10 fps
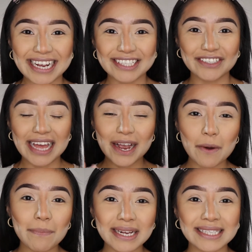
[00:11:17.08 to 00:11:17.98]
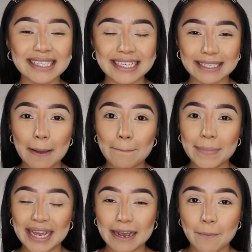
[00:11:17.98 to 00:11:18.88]
guys, so that completes this
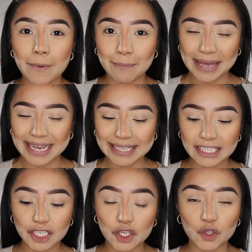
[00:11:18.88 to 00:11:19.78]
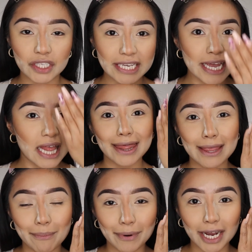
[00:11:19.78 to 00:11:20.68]
makeup base using
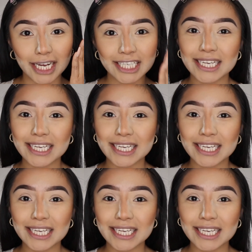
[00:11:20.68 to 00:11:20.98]
the brush